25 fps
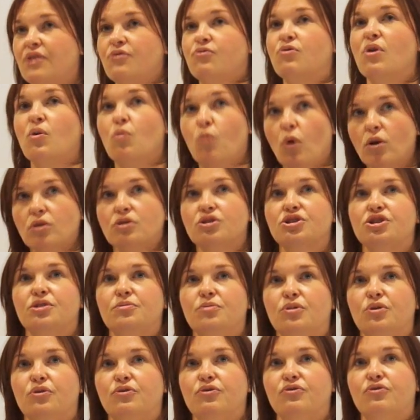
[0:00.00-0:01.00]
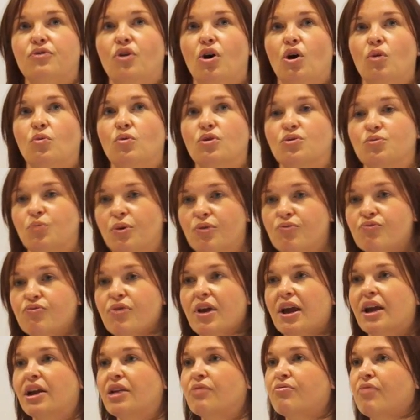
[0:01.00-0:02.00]
If we want to move forward, we
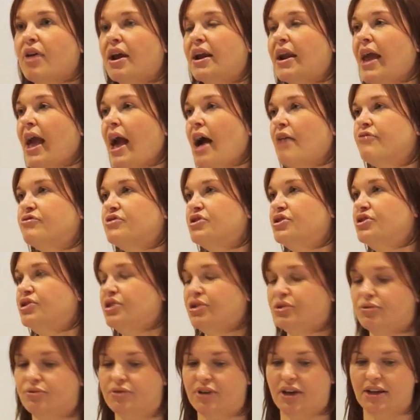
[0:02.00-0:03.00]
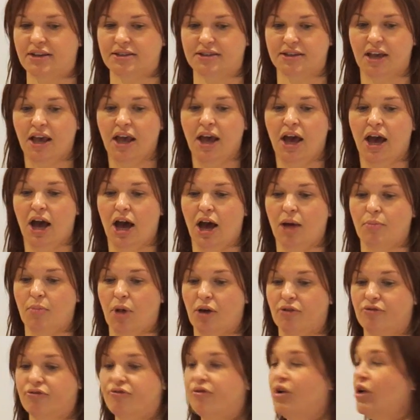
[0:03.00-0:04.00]
really, really have to do this
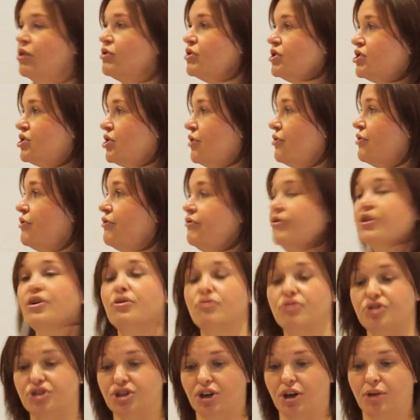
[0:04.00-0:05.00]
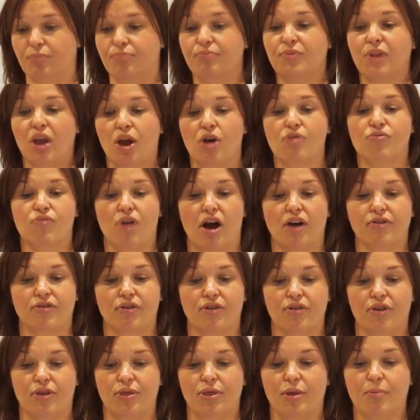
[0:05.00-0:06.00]
and focus on the future
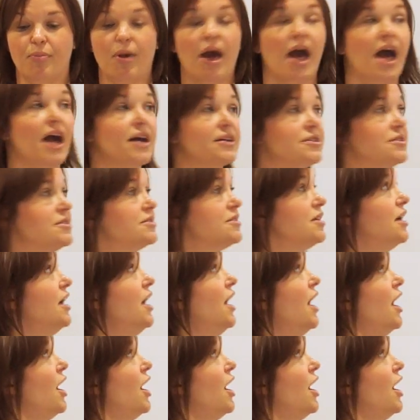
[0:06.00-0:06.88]
rather than the past.